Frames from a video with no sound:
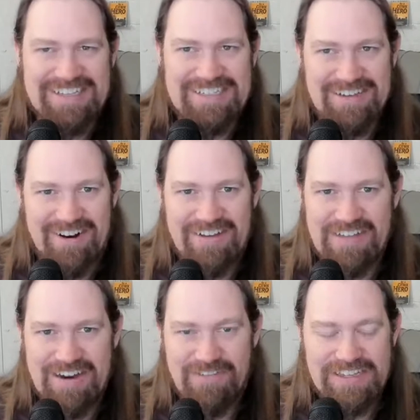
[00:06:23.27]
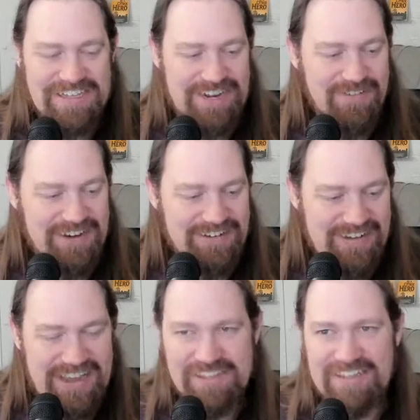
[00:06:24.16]
sorry if that offends anyone.
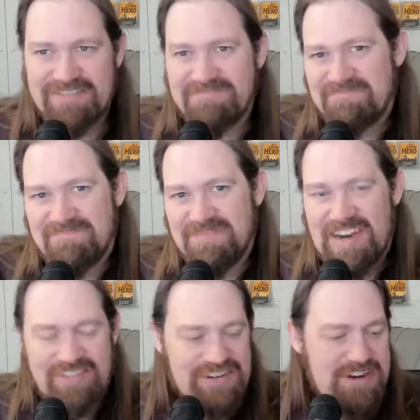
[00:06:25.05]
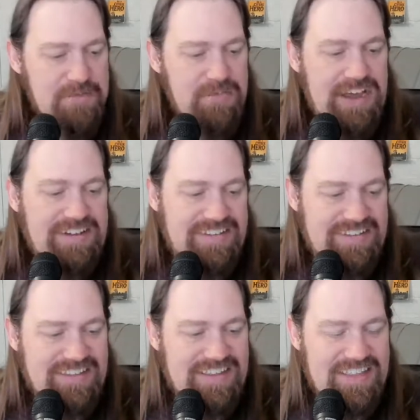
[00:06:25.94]
Actually, whatever. But
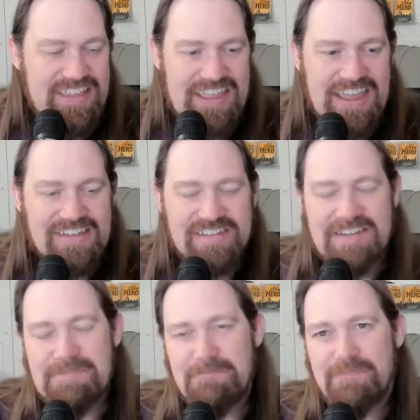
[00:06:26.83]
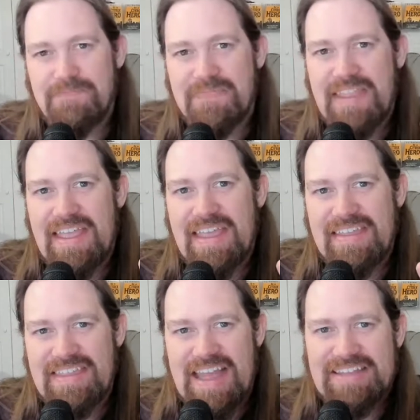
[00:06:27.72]
the thing is,
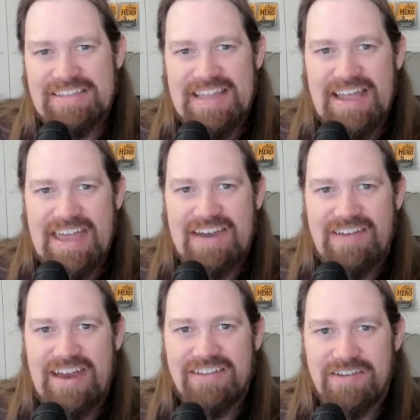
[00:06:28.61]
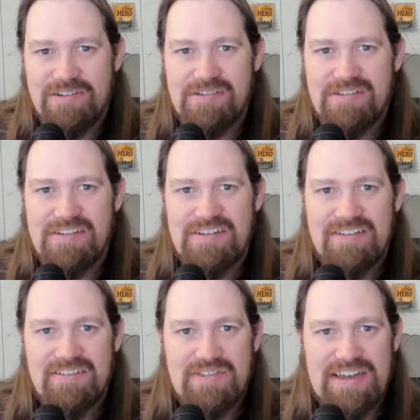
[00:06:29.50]
that's that kind of attitude
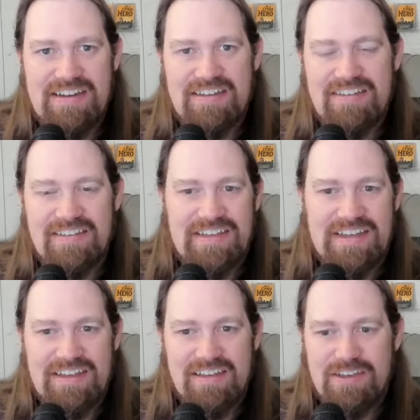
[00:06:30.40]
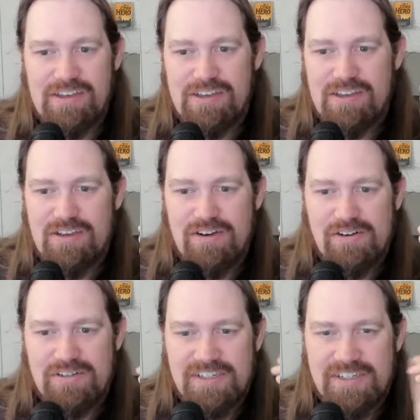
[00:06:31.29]
that
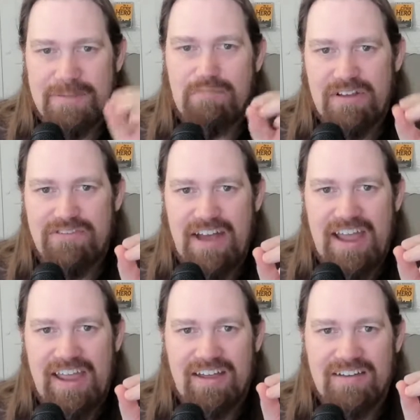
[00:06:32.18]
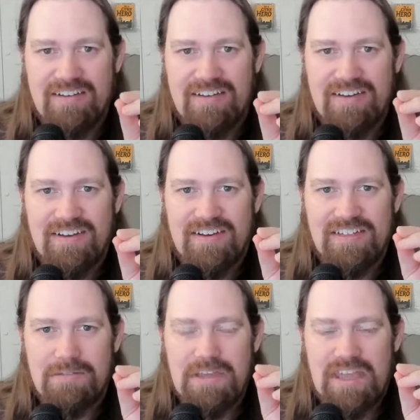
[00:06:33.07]
you're simplifying
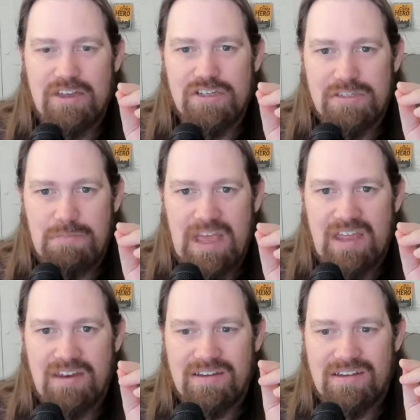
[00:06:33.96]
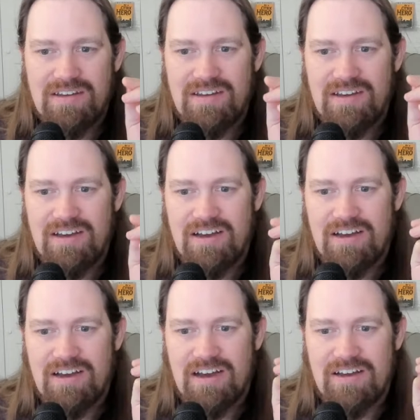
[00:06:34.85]
something that you spend,
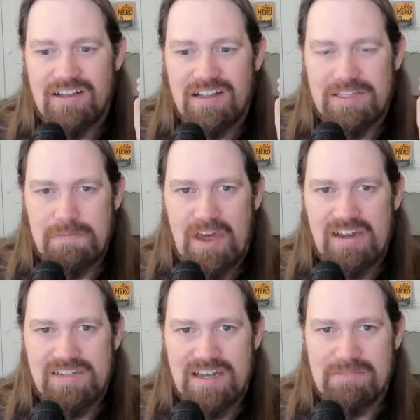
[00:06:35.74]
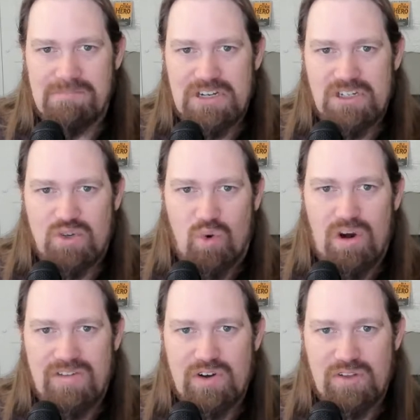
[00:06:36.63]
let's be honest, a
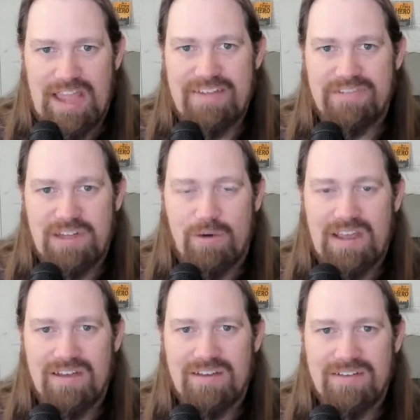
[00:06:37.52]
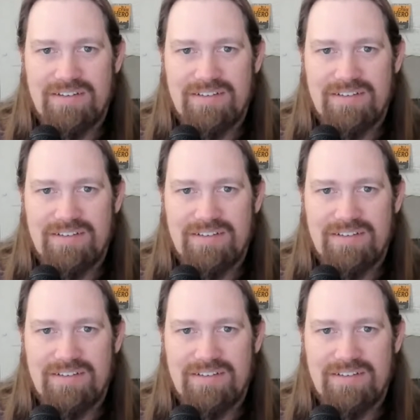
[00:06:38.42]
majority of your life doing,